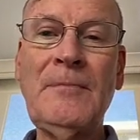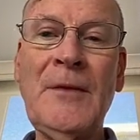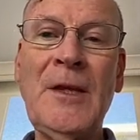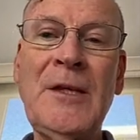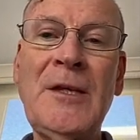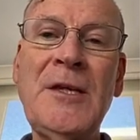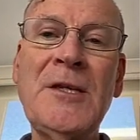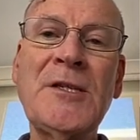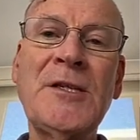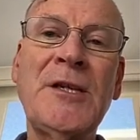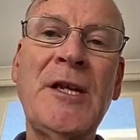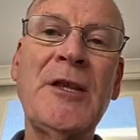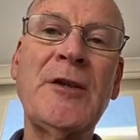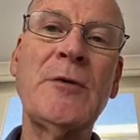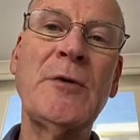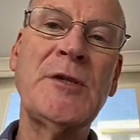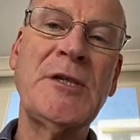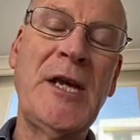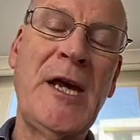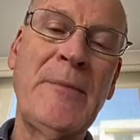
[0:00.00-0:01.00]
Here's another
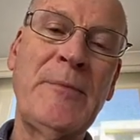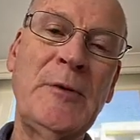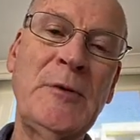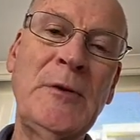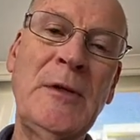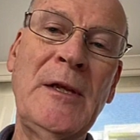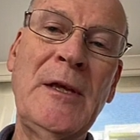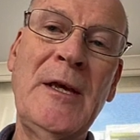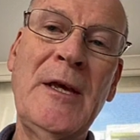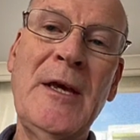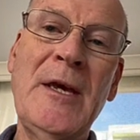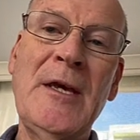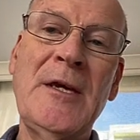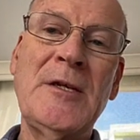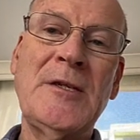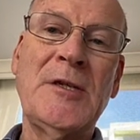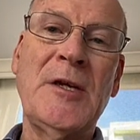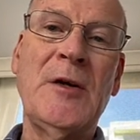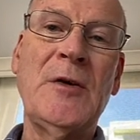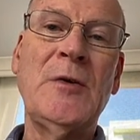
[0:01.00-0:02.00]
example.
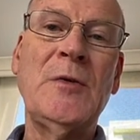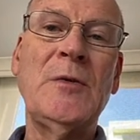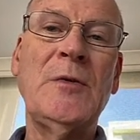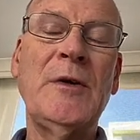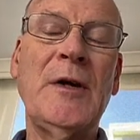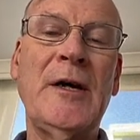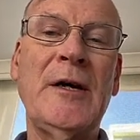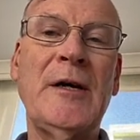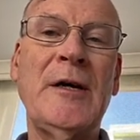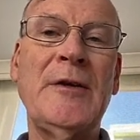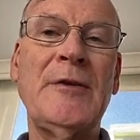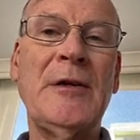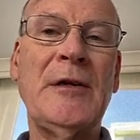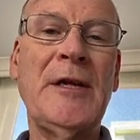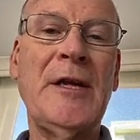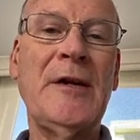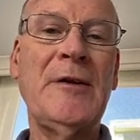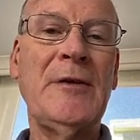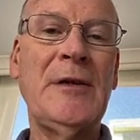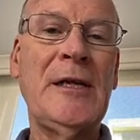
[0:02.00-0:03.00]
So the
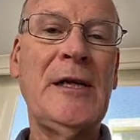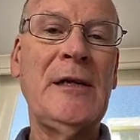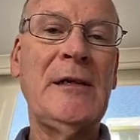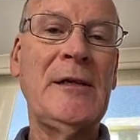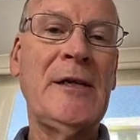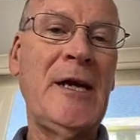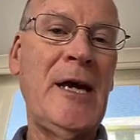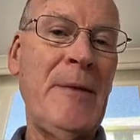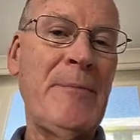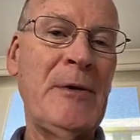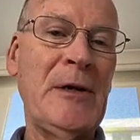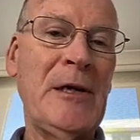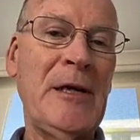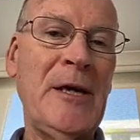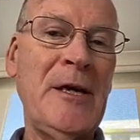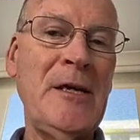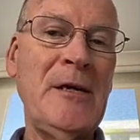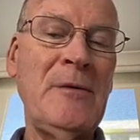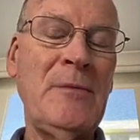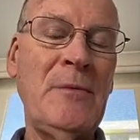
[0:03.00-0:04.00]
letter capital
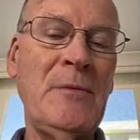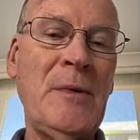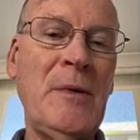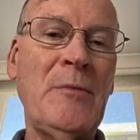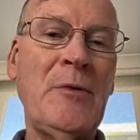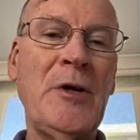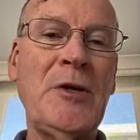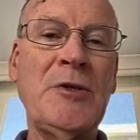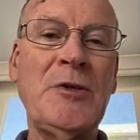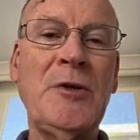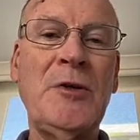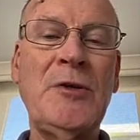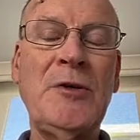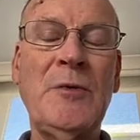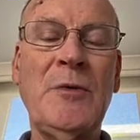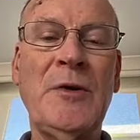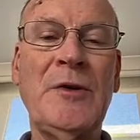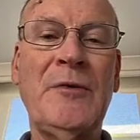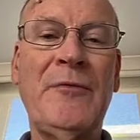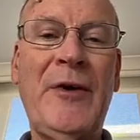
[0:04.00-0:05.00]
A, remember I showed you
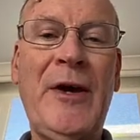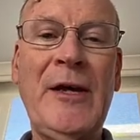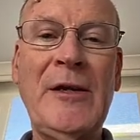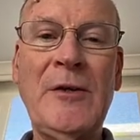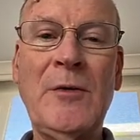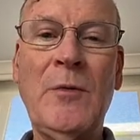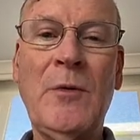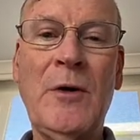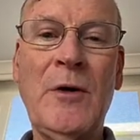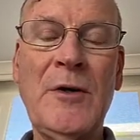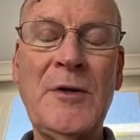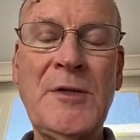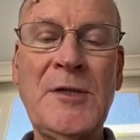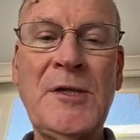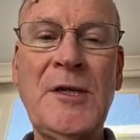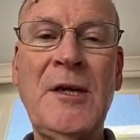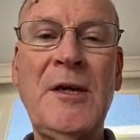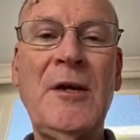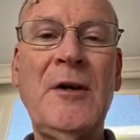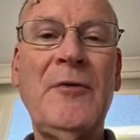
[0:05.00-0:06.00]
what the value
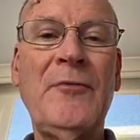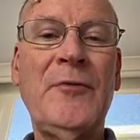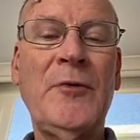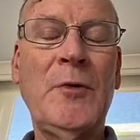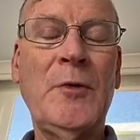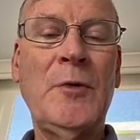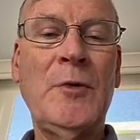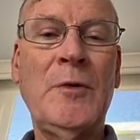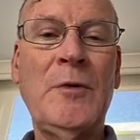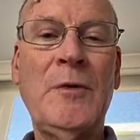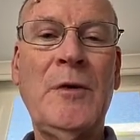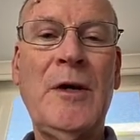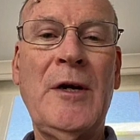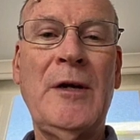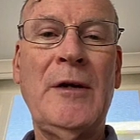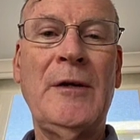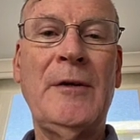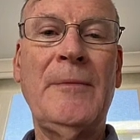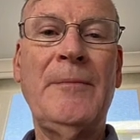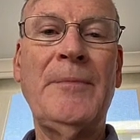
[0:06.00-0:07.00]
was for
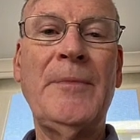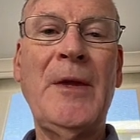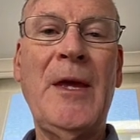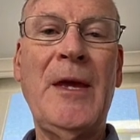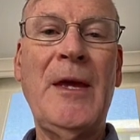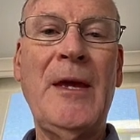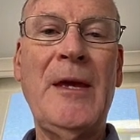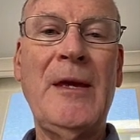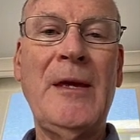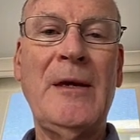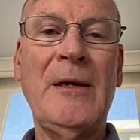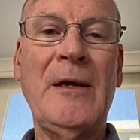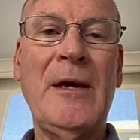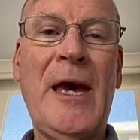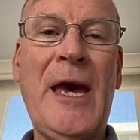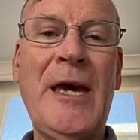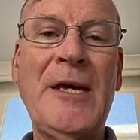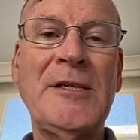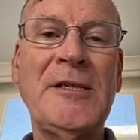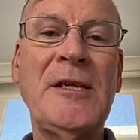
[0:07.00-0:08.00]

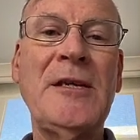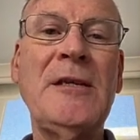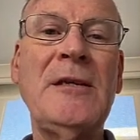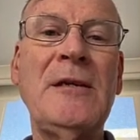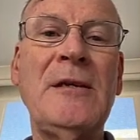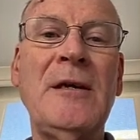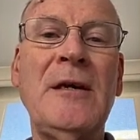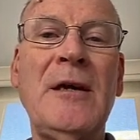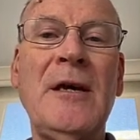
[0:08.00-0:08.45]
ASCII.